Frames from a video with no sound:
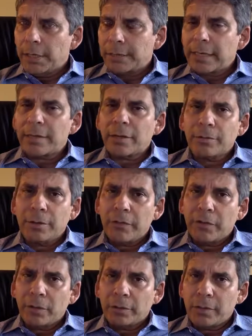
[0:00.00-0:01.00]
technical
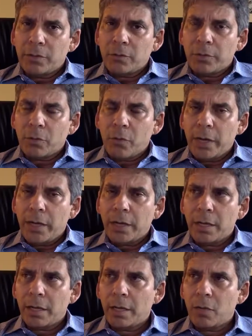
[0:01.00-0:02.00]
difficulties with the week
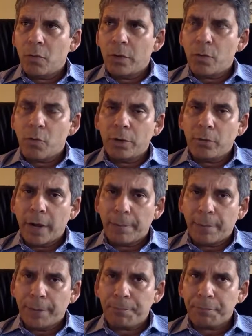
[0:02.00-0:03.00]
one
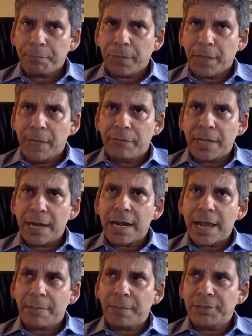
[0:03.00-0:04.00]
wrap up. If that
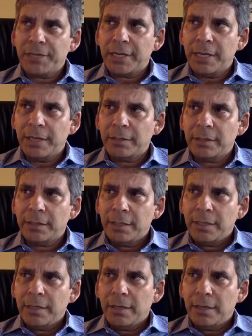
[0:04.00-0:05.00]
happens again,
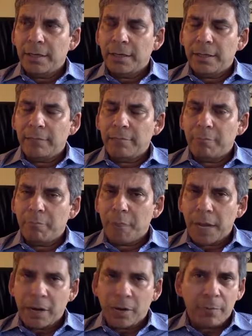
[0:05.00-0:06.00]
uh,
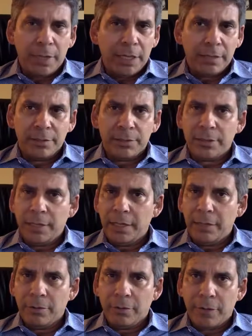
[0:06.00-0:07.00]
by all means,
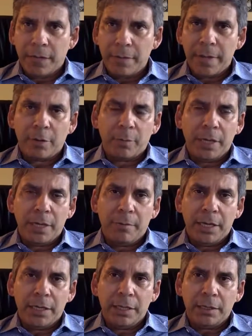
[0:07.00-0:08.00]
either email me
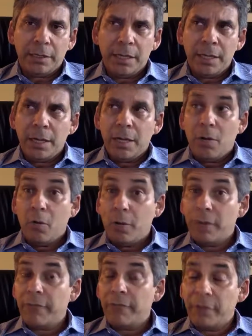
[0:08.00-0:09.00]
immediately or
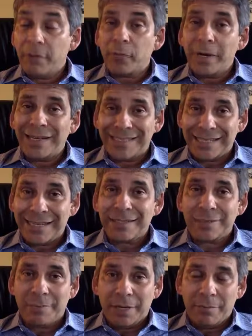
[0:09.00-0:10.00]
even feel free to
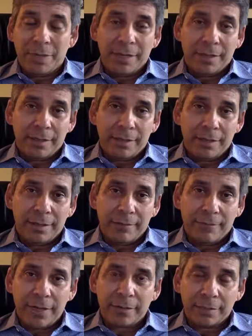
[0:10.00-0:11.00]
text me. In the
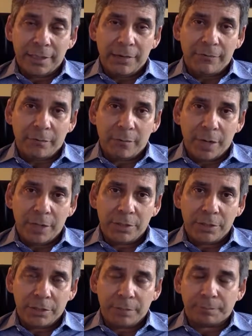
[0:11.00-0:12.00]
faculty
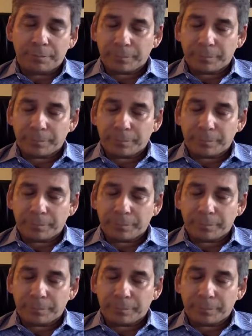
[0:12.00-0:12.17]
information,